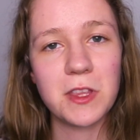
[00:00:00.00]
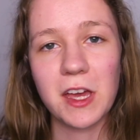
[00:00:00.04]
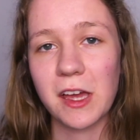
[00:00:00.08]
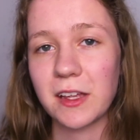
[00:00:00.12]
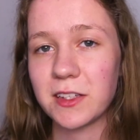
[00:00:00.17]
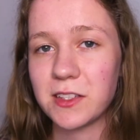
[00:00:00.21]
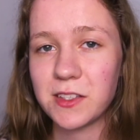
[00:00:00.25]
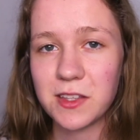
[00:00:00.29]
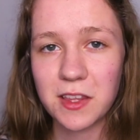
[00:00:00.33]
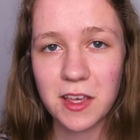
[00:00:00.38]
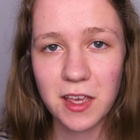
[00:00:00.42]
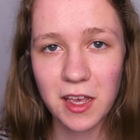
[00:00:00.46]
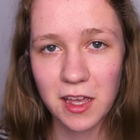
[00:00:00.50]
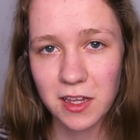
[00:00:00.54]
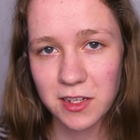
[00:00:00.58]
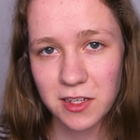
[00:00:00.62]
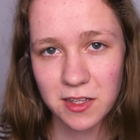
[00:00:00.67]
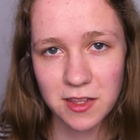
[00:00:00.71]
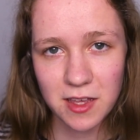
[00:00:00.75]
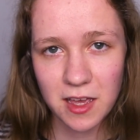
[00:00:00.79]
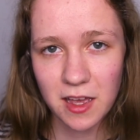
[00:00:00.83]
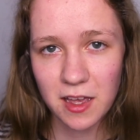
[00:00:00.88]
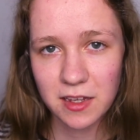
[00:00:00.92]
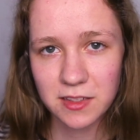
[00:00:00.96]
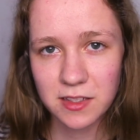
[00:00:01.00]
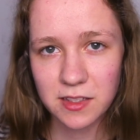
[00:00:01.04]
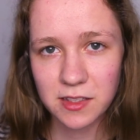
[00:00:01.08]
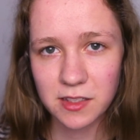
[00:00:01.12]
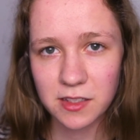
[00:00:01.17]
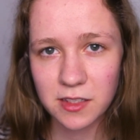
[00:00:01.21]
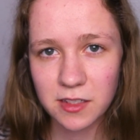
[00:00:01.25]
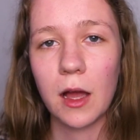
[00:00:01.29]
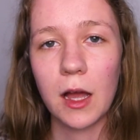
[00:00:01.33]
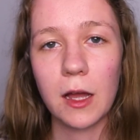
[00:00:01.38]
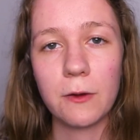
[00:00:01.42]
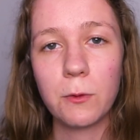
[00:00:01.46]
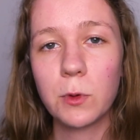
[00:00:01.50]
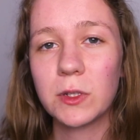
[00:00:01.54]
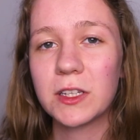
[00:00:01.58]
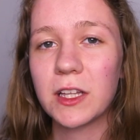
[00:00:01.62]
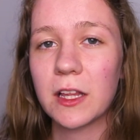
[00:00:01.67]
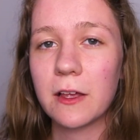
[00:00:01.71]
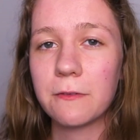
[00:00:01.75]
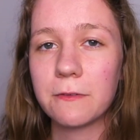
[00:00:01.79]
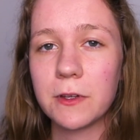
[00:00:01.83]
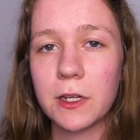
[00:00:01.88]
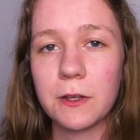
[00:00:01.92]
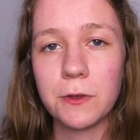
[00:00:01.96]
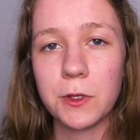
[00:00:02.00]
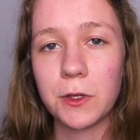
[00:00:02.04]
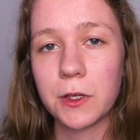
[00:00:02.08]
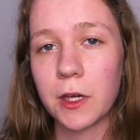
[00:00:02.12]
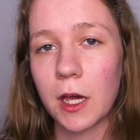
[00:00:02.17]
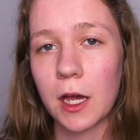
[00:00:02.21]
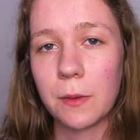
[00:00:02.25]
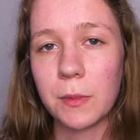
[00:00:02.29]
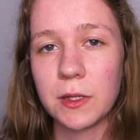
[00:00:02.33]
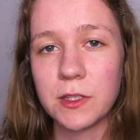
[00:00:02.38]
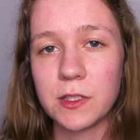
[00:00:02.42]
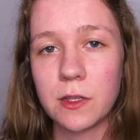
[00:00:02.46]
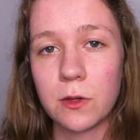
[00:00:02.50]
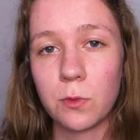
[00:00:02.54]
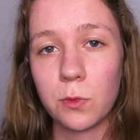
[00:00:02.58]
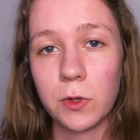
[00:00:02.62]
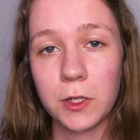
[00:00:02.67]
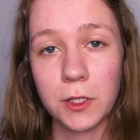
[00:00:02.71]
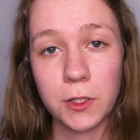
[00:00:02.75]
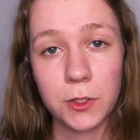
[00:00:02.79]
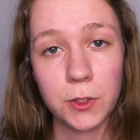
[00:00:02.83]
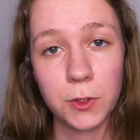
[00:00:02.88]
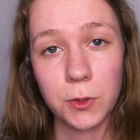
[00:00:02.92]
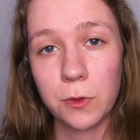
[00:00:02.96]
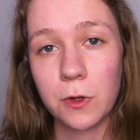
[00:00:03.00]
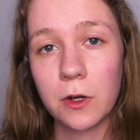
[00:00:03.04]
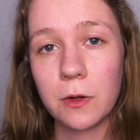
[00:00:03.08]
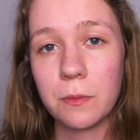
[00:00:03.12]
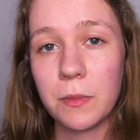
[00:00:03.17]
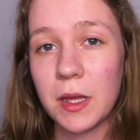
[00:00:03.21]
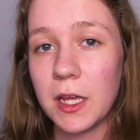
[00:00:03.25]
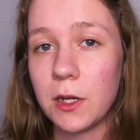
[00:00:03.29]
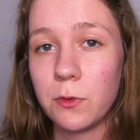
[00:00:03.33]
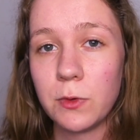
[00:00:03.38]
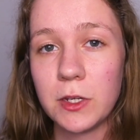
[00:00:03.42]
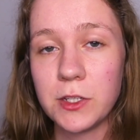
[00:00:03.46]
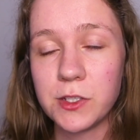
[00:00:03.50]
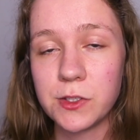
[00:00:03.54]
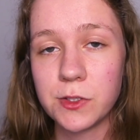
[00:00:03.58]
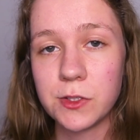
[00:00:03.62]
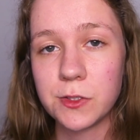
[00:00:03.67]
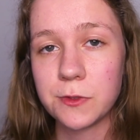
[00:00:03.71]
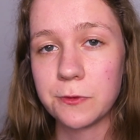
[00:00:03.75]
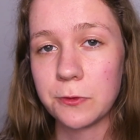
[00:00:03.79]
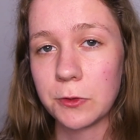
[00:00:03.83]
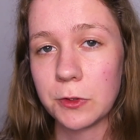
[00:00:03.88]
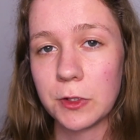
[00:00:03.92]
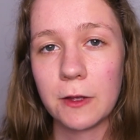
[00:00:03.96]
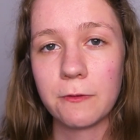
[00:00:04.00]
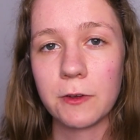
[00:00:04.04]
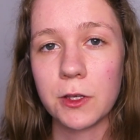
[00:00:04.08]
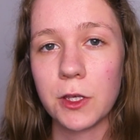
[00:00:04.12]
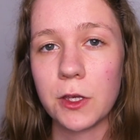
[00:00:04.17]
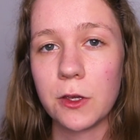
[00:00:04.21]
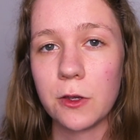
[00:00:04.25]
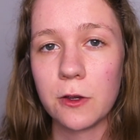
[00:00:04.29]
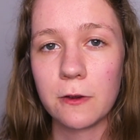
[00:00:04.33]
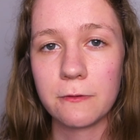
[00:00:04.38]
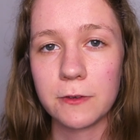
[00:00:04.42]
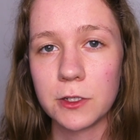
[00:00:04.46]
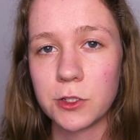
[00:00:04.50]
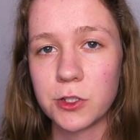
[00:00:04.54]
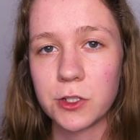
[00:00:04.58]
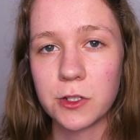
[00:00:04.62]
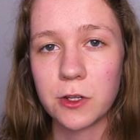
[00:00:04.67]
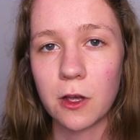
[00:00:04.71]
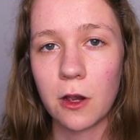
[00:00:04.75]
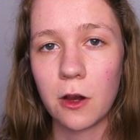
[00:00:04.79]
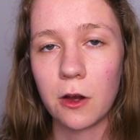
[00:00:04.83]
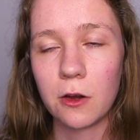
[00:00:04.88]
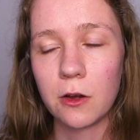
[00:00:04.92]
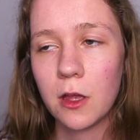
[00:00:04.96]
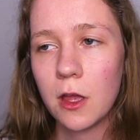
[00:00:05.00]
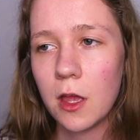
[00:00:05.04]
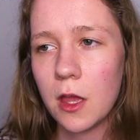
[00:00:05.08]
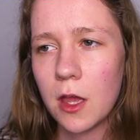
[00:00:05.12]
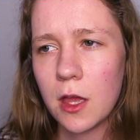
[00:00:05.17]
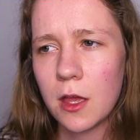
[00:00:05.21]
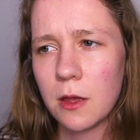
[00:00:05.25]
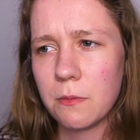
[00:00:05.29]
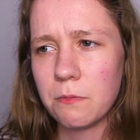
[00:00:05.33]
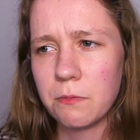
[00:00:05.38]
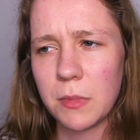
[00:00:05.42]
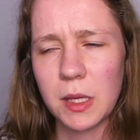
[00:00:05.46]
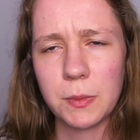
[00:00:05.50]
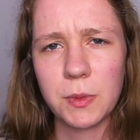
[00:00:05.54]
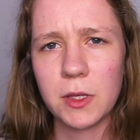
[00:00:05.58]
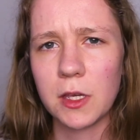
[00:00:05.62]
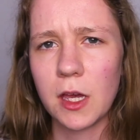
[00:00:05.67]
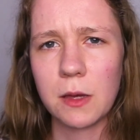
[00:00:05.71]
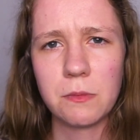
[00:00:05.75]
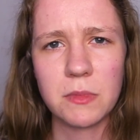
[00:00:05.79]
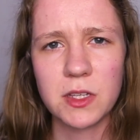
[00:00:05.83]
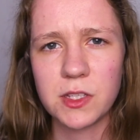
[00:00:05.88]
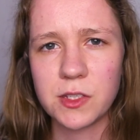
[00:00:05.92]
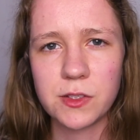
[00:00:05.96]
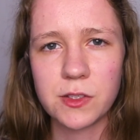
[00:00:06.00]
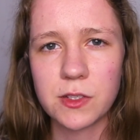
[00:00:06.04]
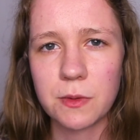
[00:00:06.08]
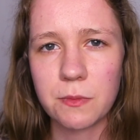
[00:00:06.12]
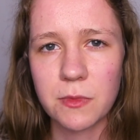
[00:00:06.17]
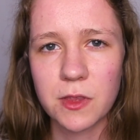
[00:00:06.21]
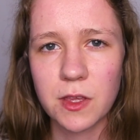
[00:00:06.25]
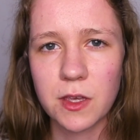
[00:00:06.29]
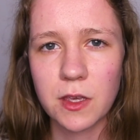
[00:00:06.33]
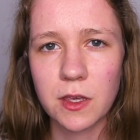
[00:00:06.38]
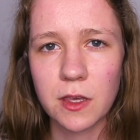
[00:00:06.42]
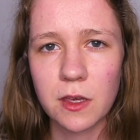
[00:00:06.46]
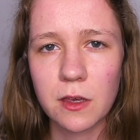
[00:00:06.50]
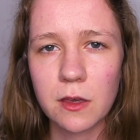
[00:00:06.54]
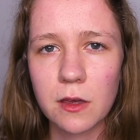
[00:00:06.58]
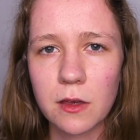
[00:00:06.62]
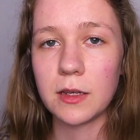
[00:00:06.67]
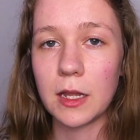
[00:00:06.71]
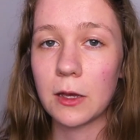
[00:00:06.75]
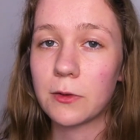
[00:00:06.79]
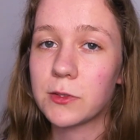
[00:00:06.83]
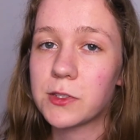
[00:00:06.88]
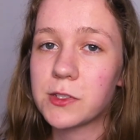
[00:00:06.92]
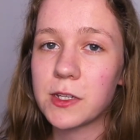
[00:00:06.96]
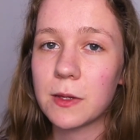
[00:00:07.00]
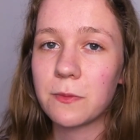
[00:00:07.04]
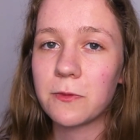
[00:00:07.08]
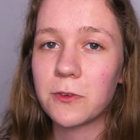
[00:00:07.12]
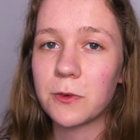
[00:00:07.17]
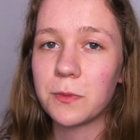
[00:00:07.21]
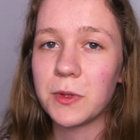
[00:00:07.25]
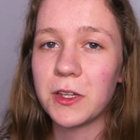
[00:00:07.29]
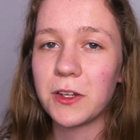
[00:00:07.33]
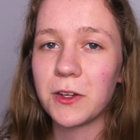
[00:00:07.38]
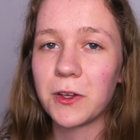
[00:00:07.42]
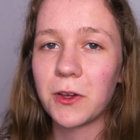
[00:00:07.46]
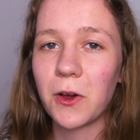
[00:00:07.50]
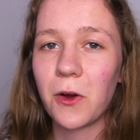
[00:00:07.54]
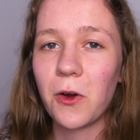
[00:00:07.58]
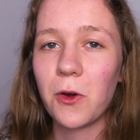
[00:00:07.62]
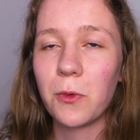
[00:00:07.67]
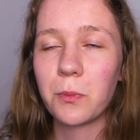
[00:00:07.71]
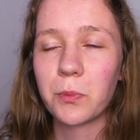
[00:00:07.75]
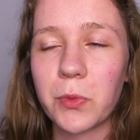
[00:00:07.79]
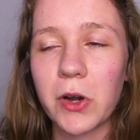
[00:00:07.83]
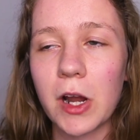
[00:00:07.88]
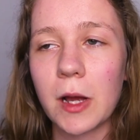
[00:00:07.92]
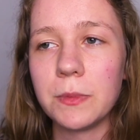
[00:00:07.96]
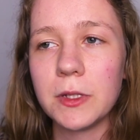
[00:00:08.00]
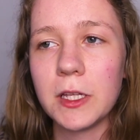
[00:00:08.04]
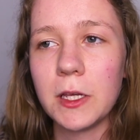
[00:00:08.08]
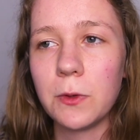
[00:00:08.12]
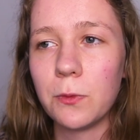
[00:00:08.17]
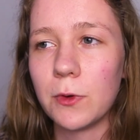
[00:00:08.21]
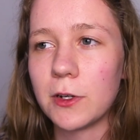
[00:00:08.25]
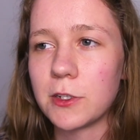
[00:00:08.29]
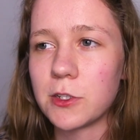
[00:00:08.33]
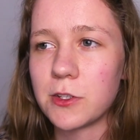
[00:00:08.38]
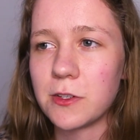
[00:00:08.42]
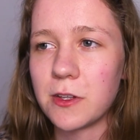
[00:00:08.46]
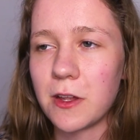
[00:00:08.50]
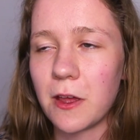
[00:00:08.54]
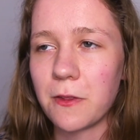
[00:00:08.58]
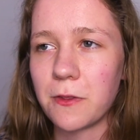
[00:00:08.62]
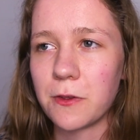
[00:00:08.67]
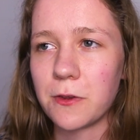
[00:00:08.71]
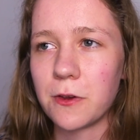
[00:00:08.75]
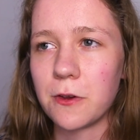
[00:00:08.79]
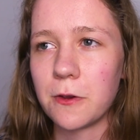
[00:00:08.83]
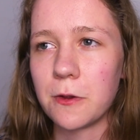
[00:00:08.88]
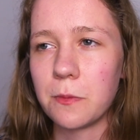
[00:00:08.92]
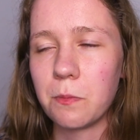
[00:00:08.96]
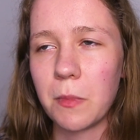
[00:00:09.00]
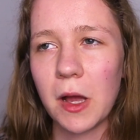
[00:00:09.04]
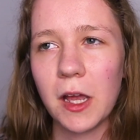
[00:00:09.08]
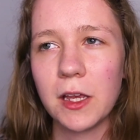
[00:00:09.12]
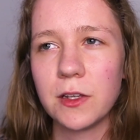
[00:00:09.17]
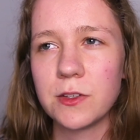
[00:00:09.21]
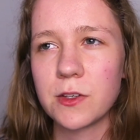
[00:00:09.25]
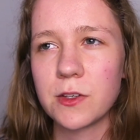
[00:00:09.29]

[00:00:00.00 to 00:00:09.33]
that's the end of that. I would love it if you commented what your main reasons for loving Eurovision are. Maybe I missed something. Now it's time for me to go probably watch another My